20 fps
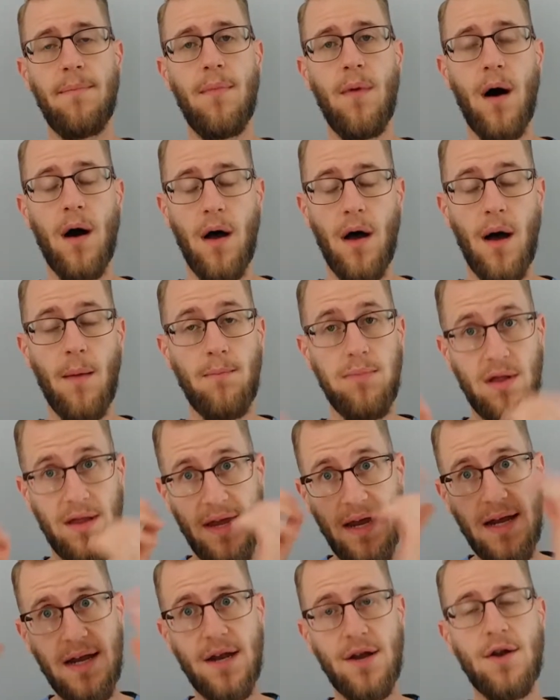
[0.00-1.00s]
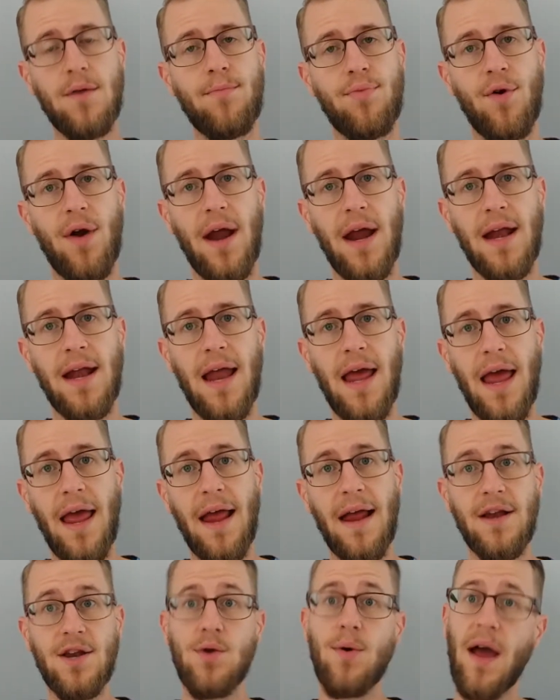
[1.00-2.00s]
a bleed in your brain
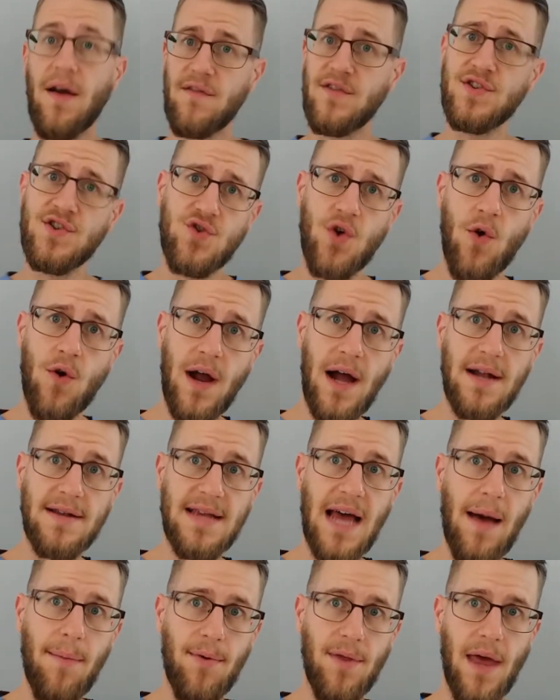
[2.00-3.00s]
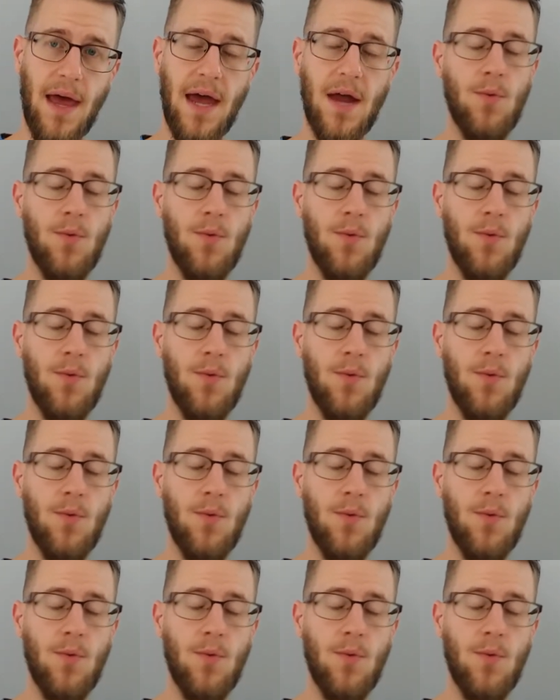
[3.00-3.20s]
and you have a stroke on top of that.